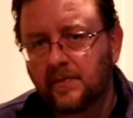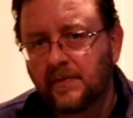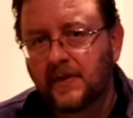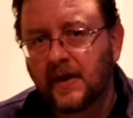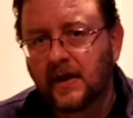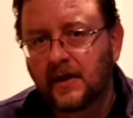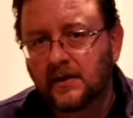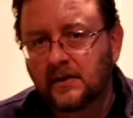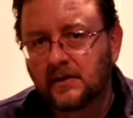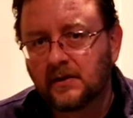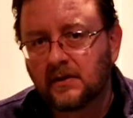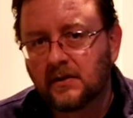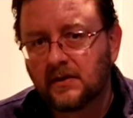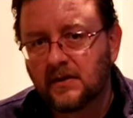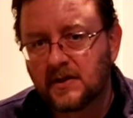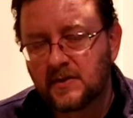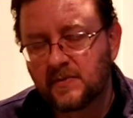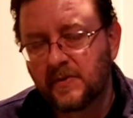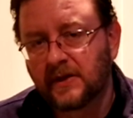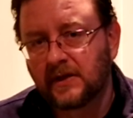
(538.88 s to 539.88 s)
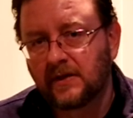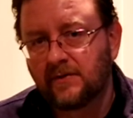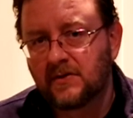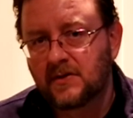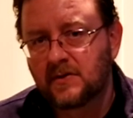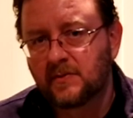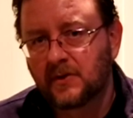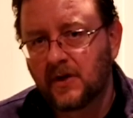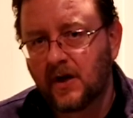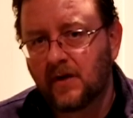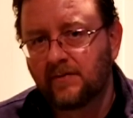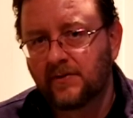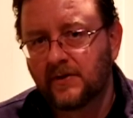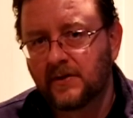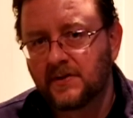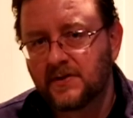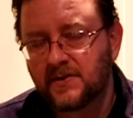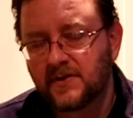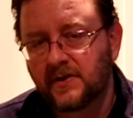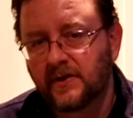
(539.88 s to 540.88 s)
that this might give you some
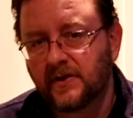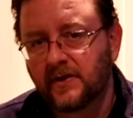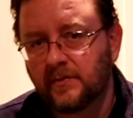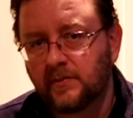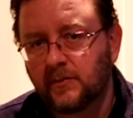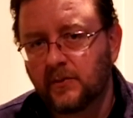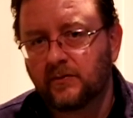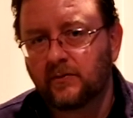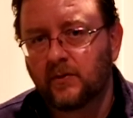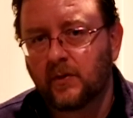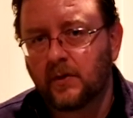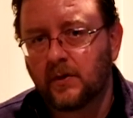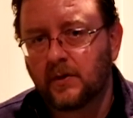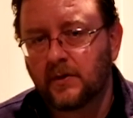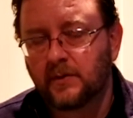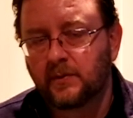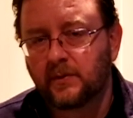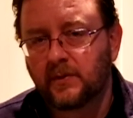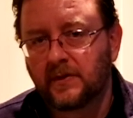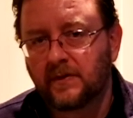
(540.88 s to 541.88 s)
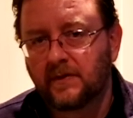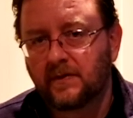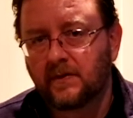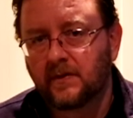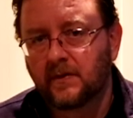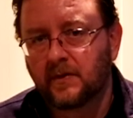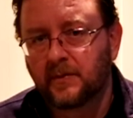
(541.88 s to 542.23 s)
confidence to move forward with your